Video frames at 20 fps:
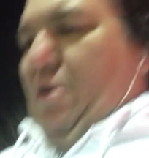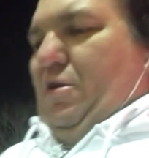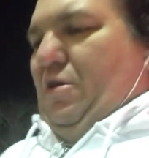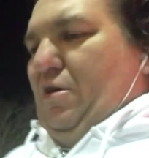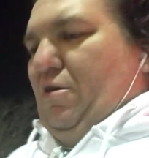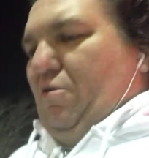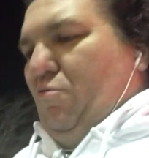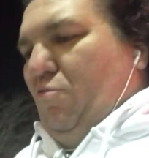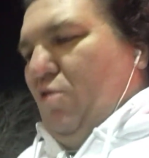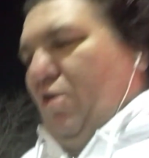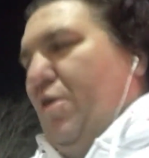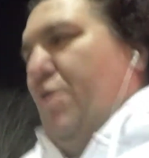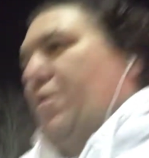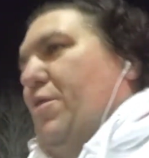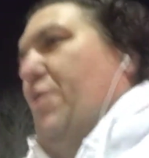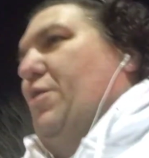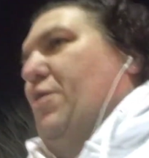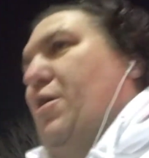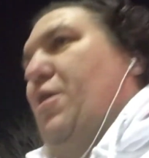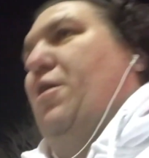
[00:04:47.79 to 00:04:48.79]
didn't want
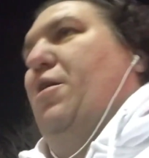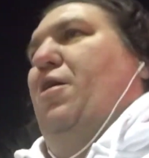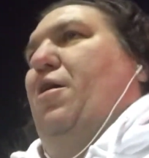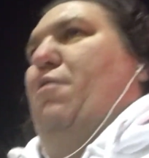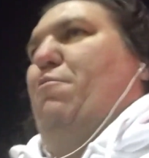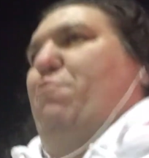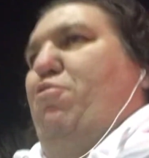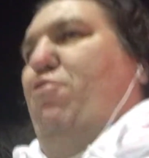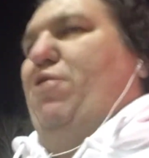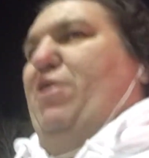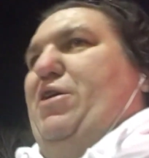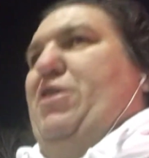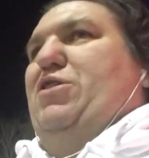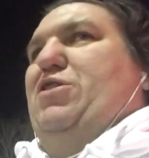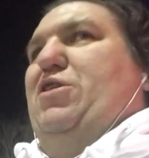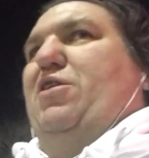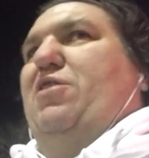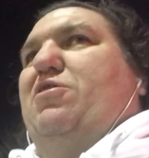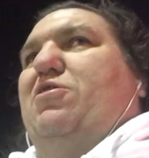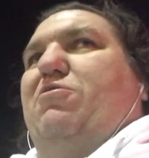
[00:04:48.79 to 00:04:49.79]
to
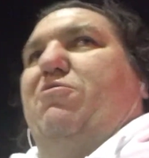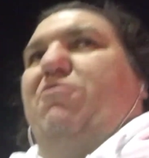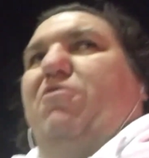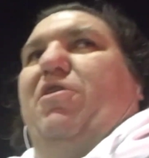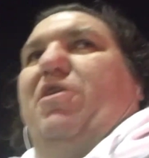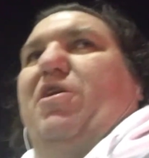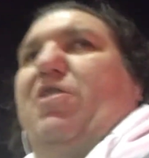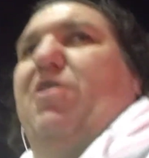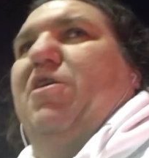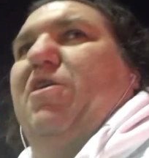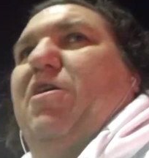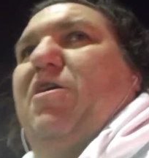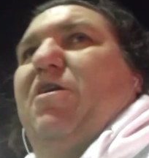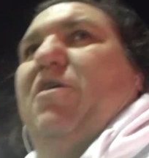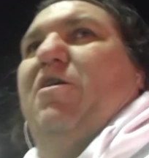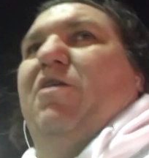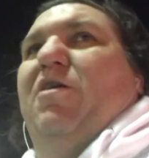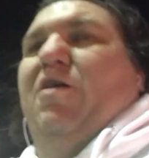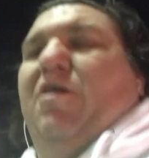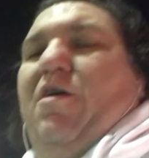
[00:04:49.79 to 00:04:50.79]
praise us for
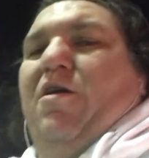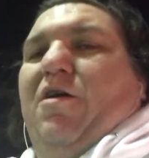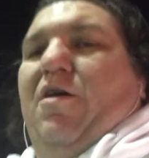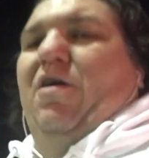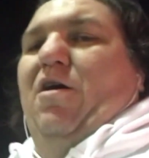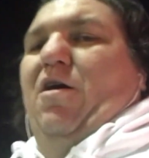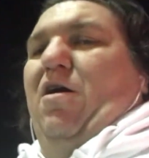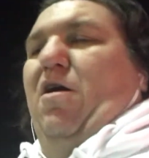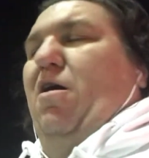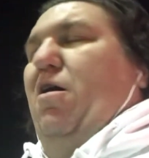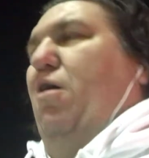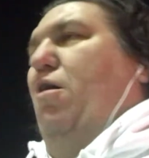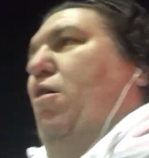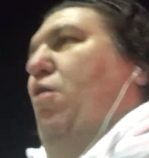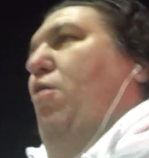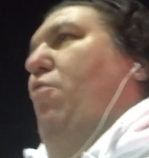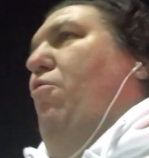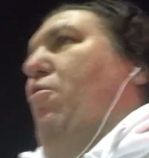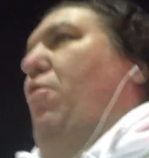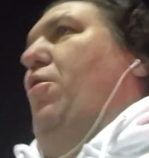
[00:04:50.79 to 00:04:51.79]
anything.
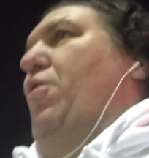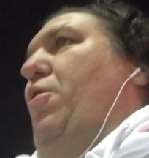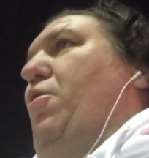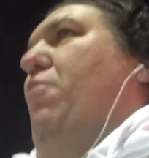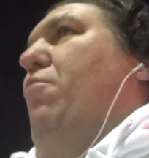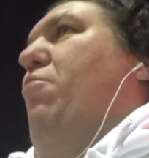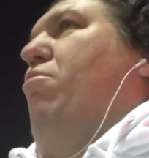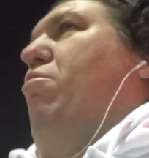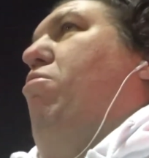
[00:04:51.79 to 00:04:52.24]
Our uh,